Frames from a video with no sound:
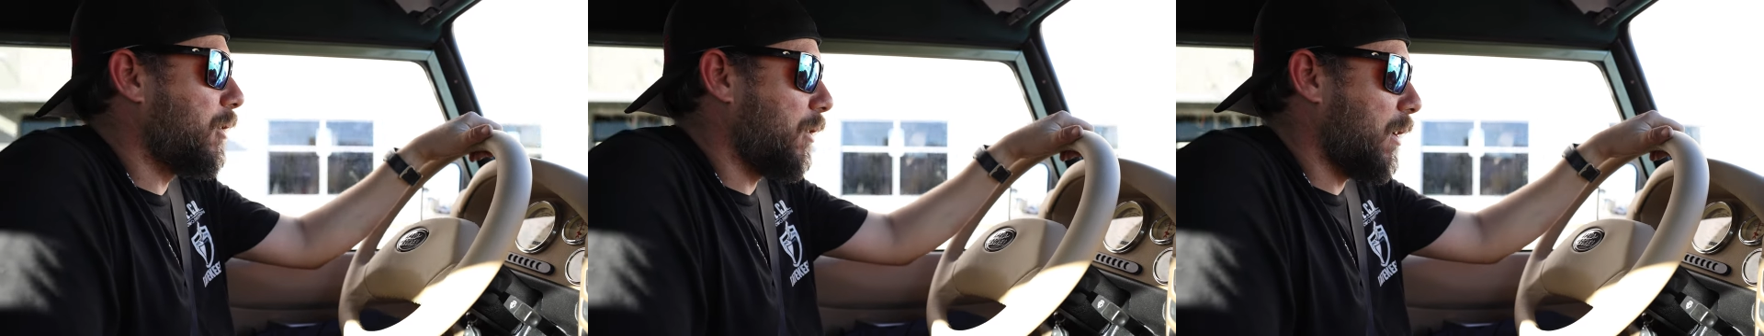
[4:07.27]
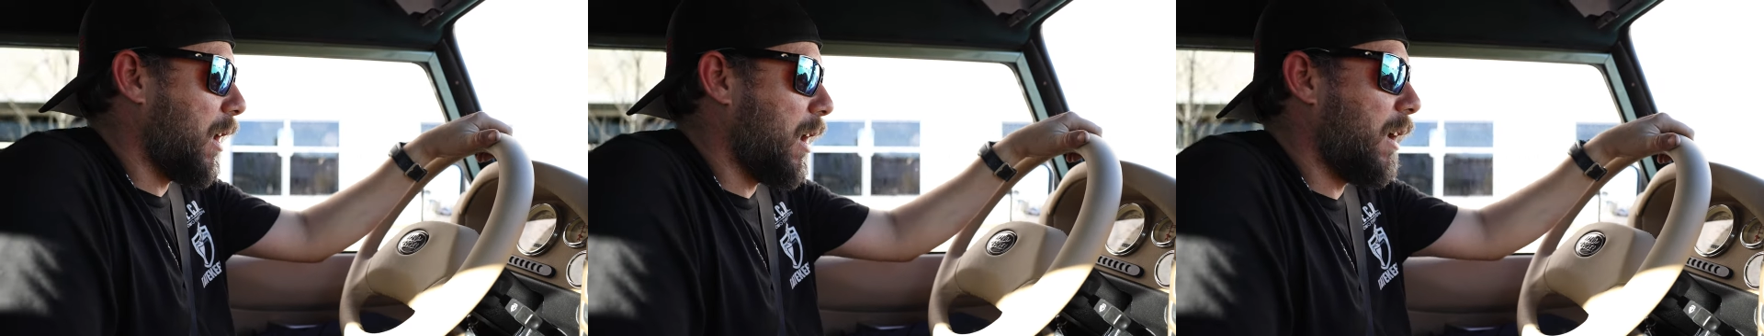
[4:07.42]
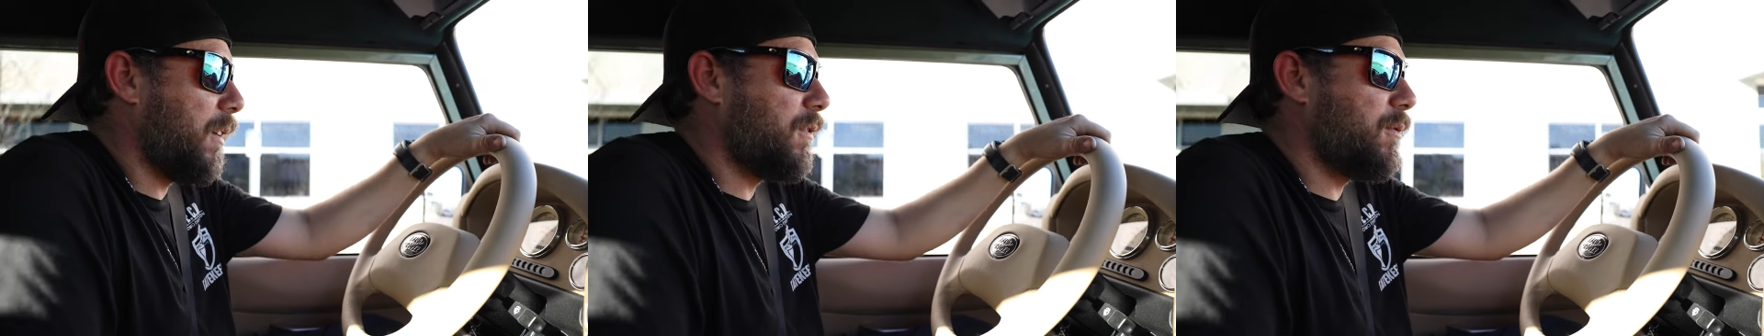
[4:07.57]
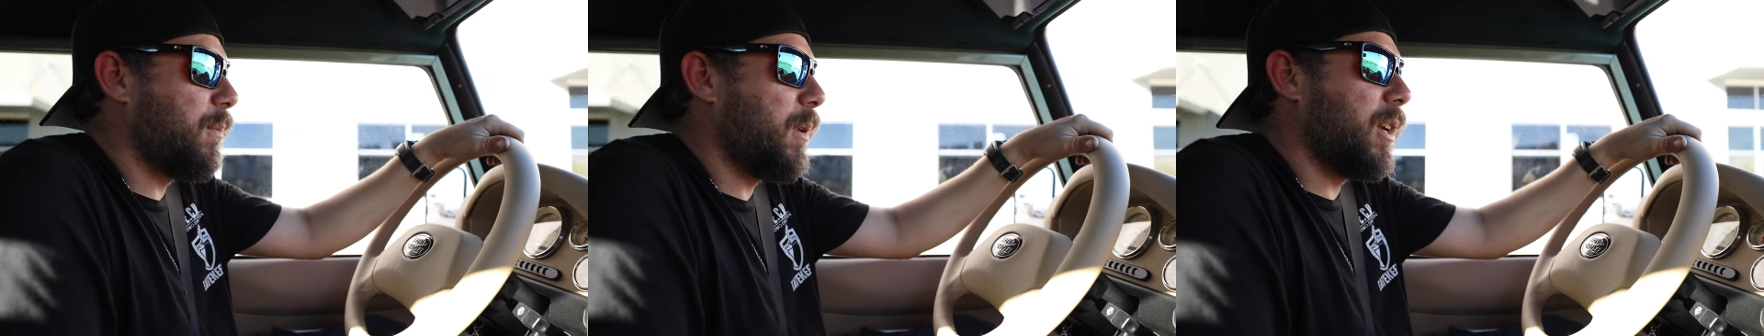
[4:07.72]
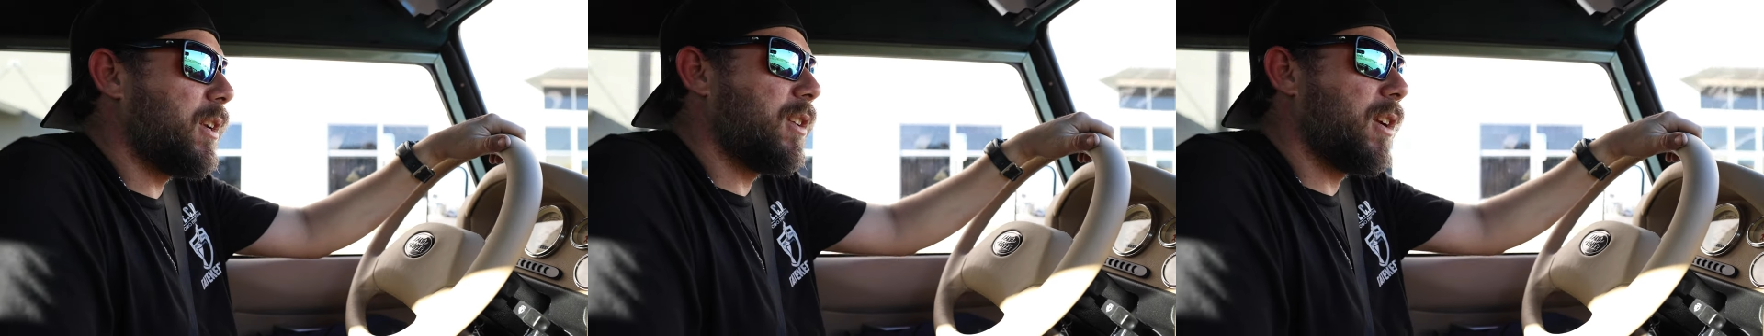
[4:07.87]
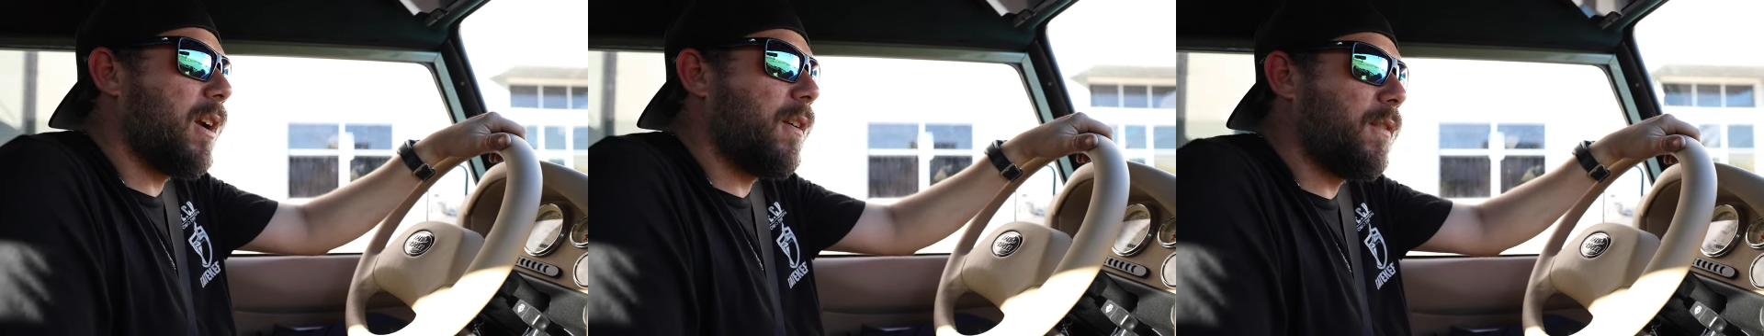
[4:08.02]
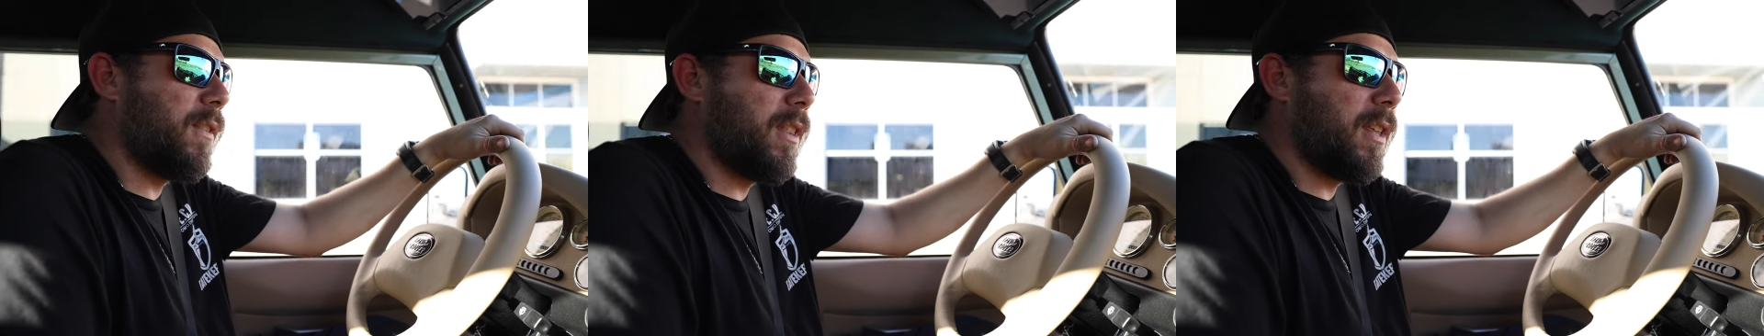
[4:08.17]
it drives, make
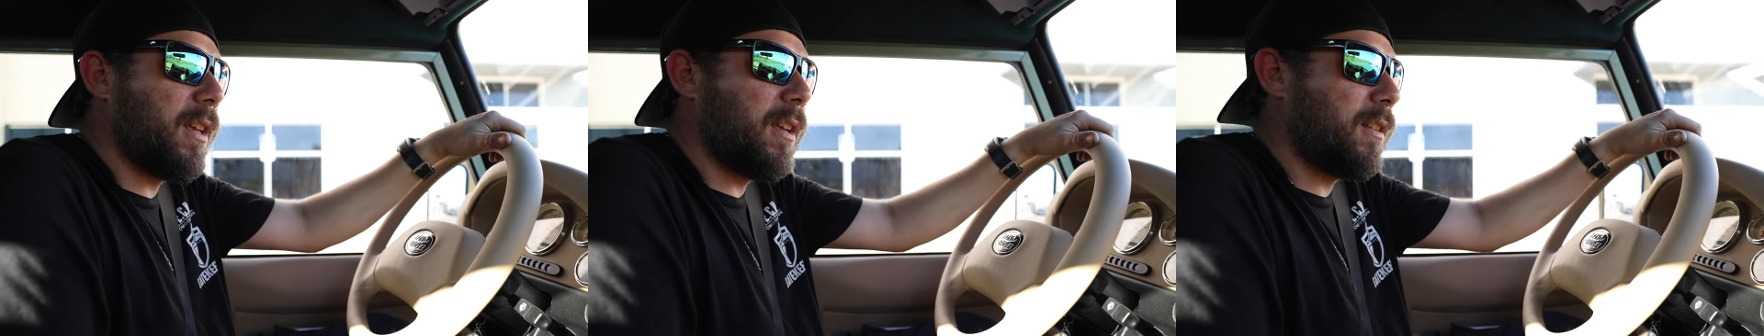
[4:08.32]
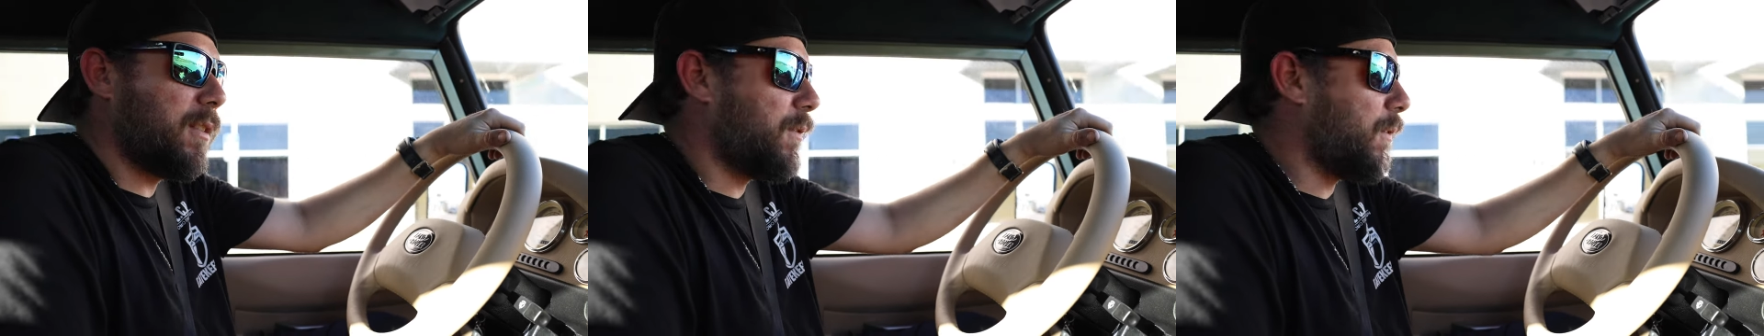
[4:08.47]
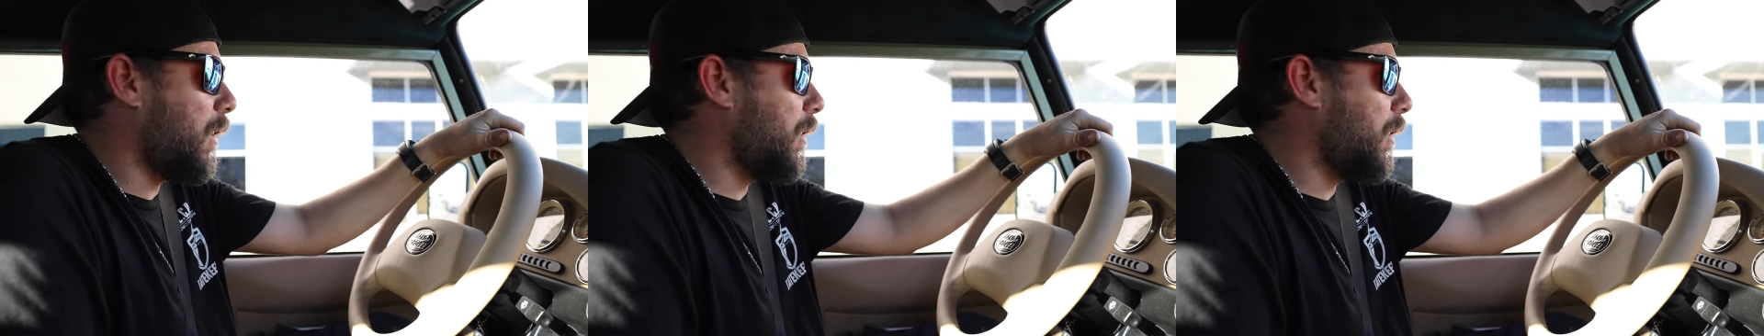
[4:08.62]
sure everything's